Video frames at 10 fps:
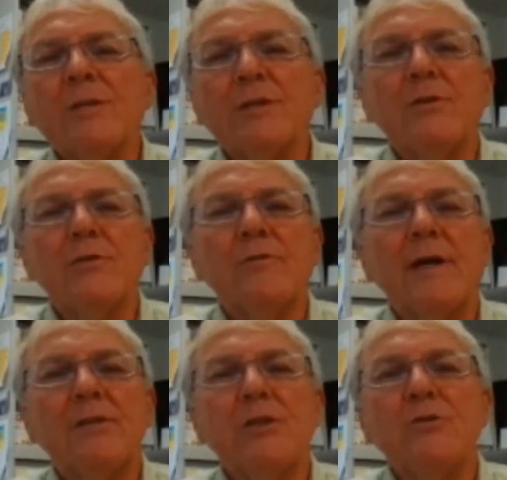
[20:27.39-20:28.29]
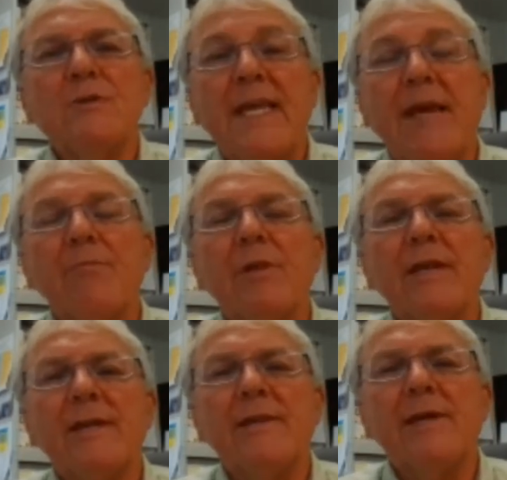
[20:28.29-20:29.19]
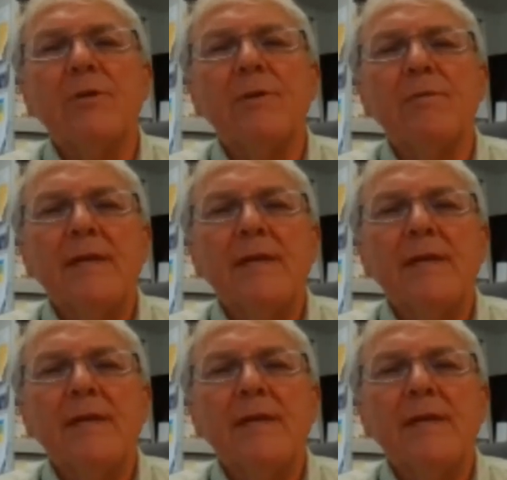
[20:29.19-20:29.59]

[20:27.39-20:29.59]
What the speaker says: to do sampling that would